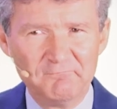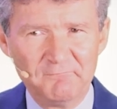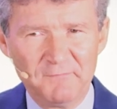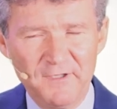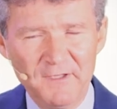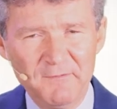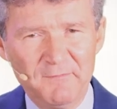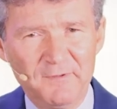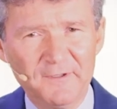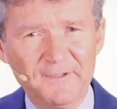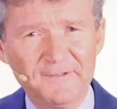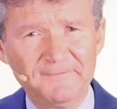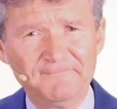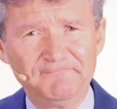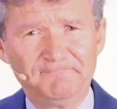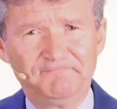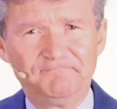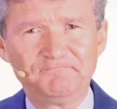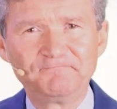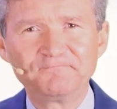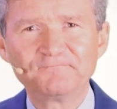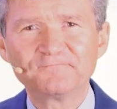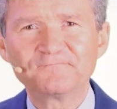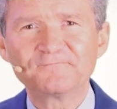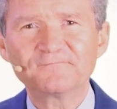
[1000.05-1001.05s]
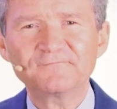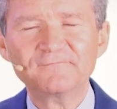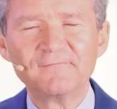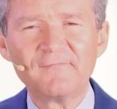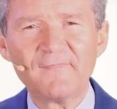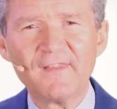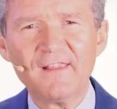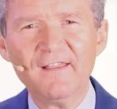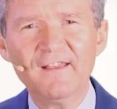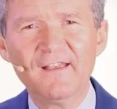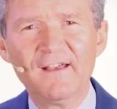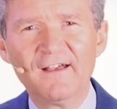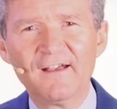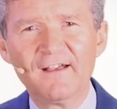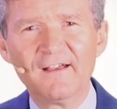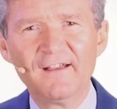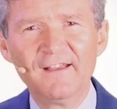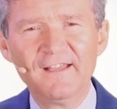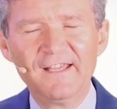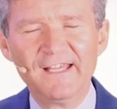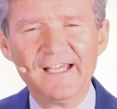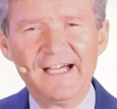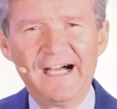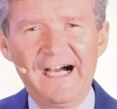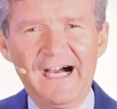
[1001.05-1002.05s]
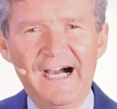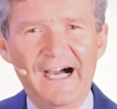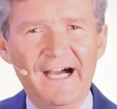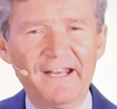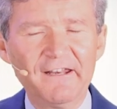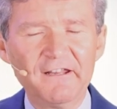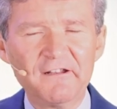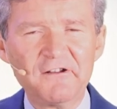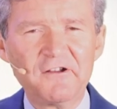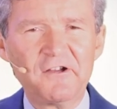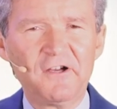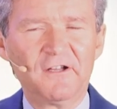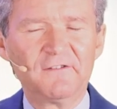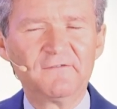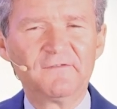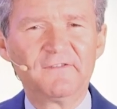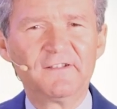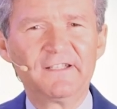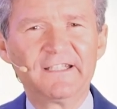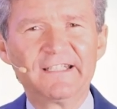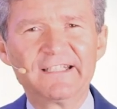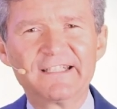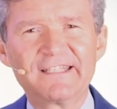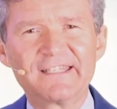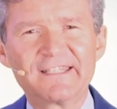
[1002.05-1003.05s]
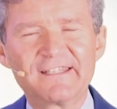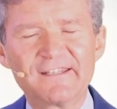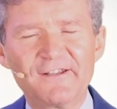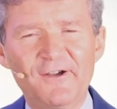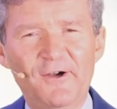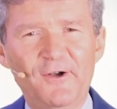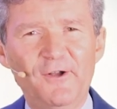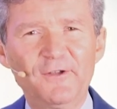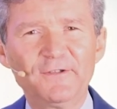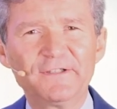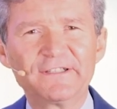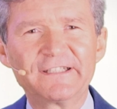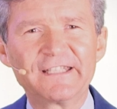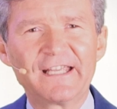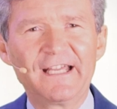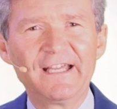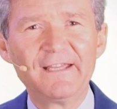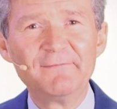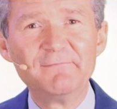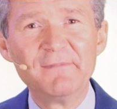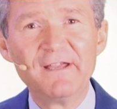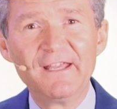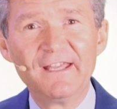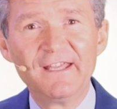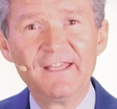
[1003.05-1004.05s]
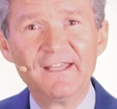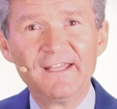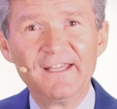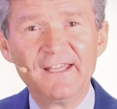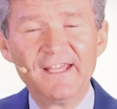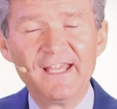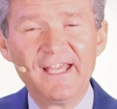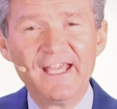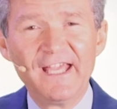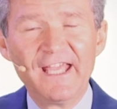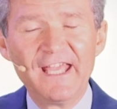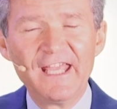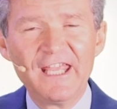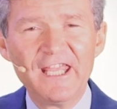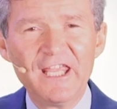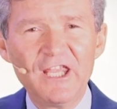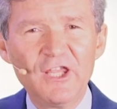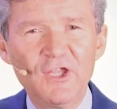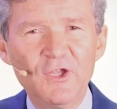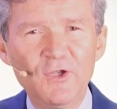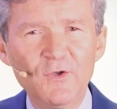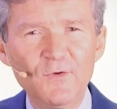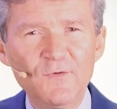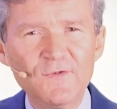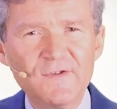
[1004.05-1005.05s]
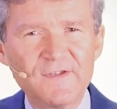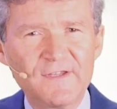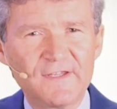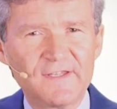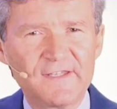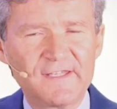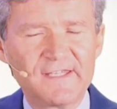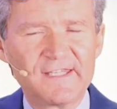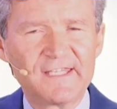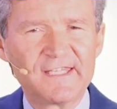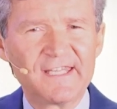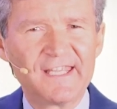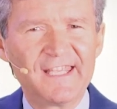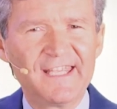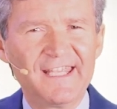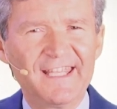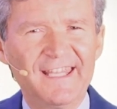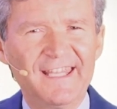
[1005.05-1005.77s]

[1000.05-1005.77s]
people are in conflicts all the time. He uses